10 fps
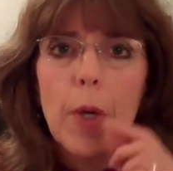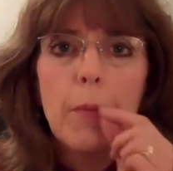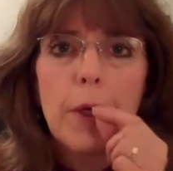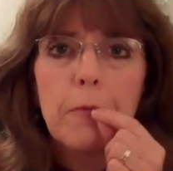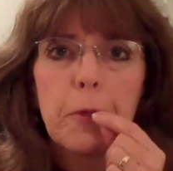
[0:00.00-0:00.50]
I
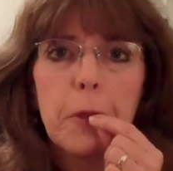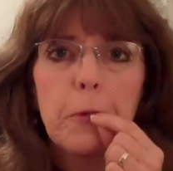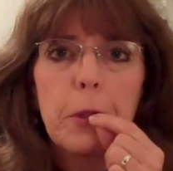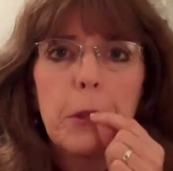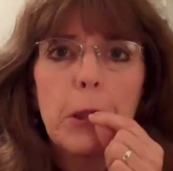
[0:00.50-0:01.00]
make a very,
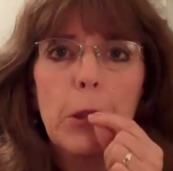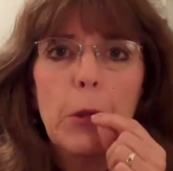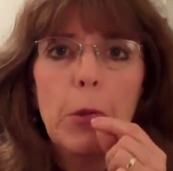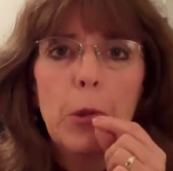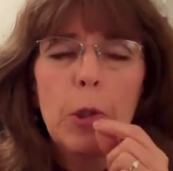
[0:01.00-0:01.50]
very little
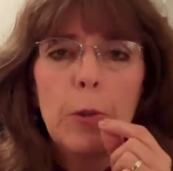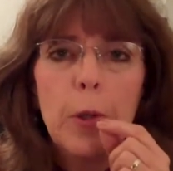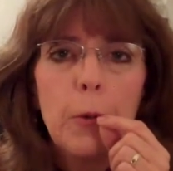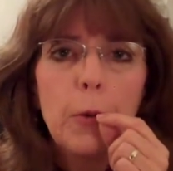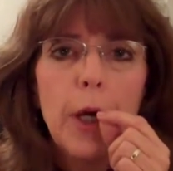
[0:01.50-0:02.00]
hole
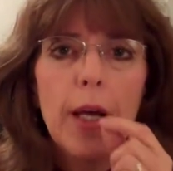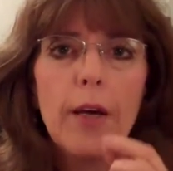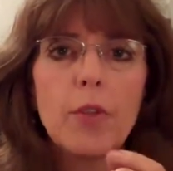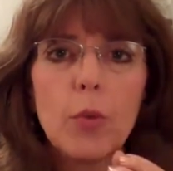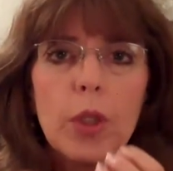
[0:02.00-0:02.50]
where I
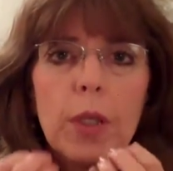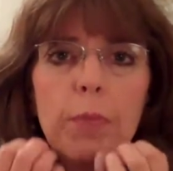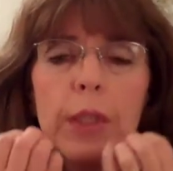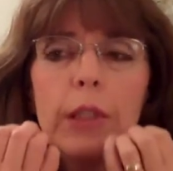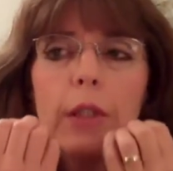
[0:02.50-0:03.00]
have to really
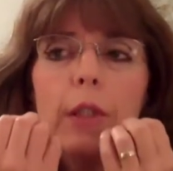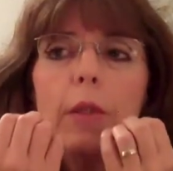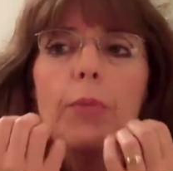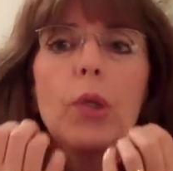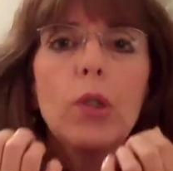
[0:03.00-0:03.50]

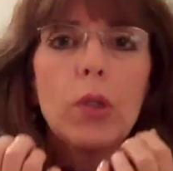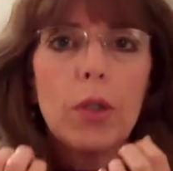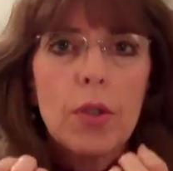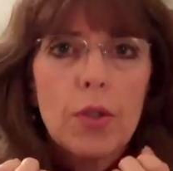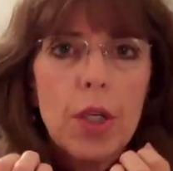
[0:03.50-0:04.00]

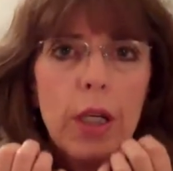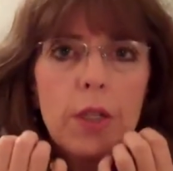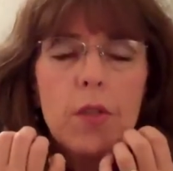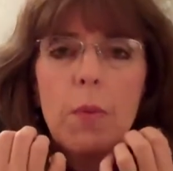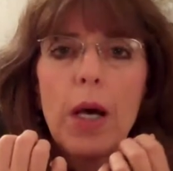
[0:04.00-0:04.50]
pull to get
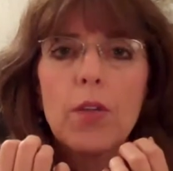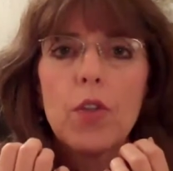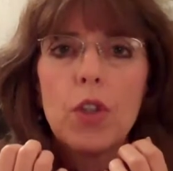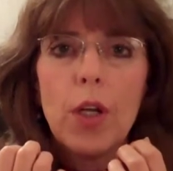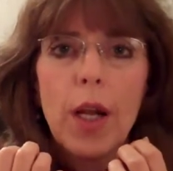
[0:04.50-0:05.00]
in some
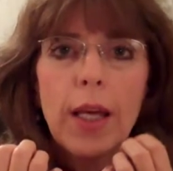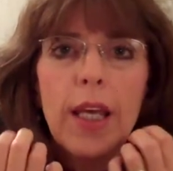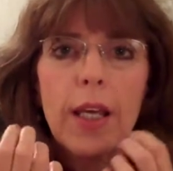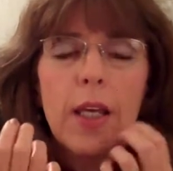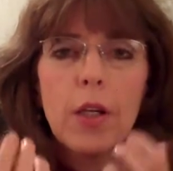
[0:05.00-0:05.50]
oxygen, and I
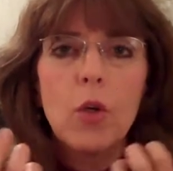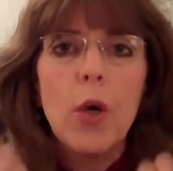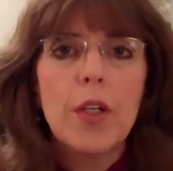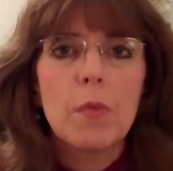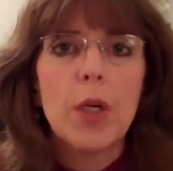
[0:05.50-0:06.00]
can't get in
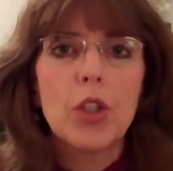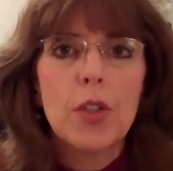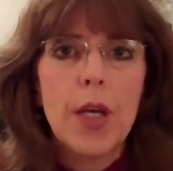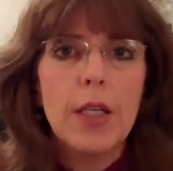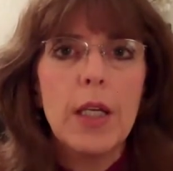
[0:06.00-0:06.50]
quite as much
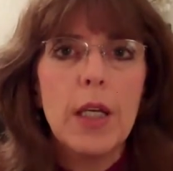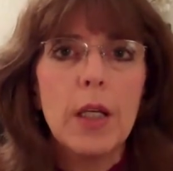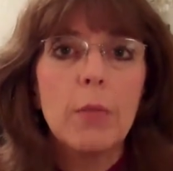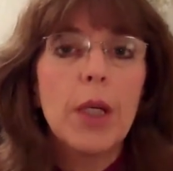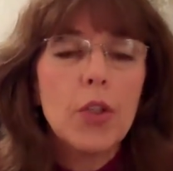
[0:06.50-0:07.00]
as I
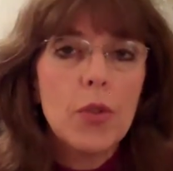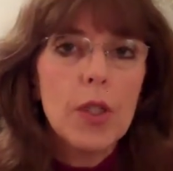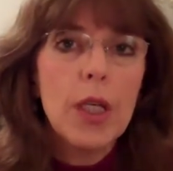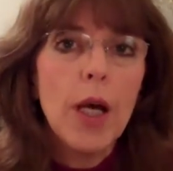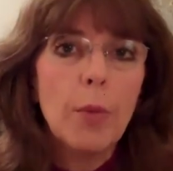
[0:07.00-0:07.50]
need. Because you
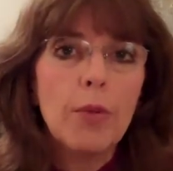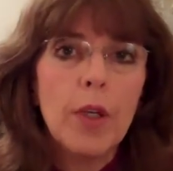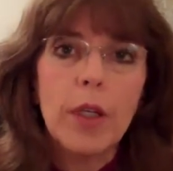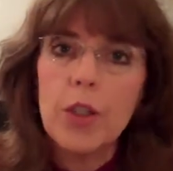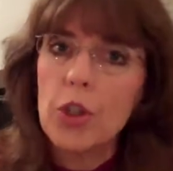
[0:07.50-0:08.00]
see,
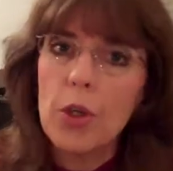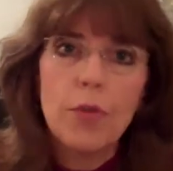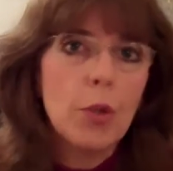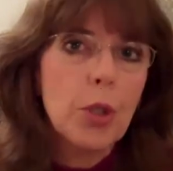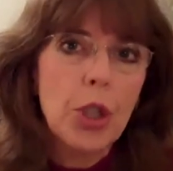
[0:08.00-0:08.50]
hyperventilation, you
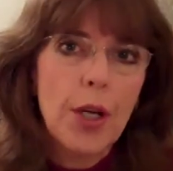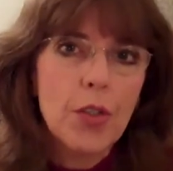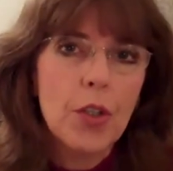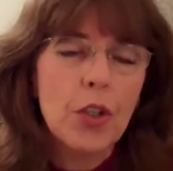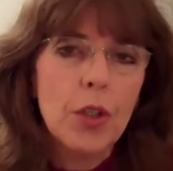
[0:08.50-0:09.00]
have too much
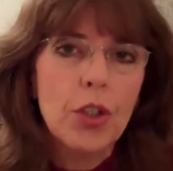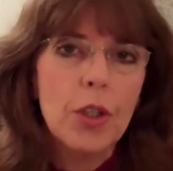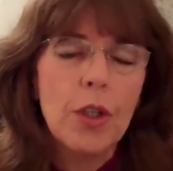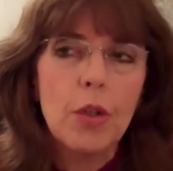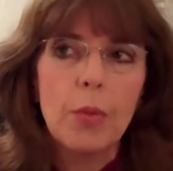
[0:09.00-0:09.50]

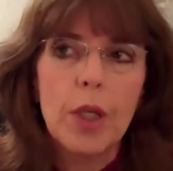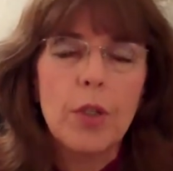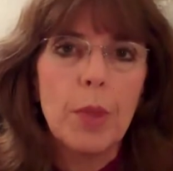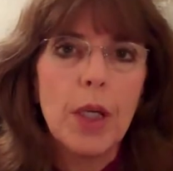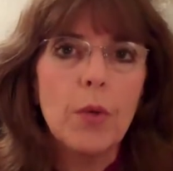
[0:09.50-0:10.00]
oxygen in your blood
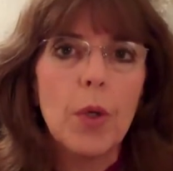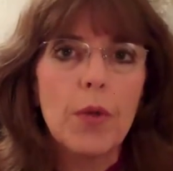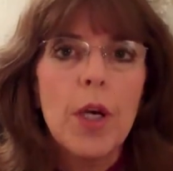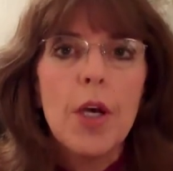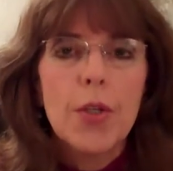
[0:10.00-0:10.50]
to begin with.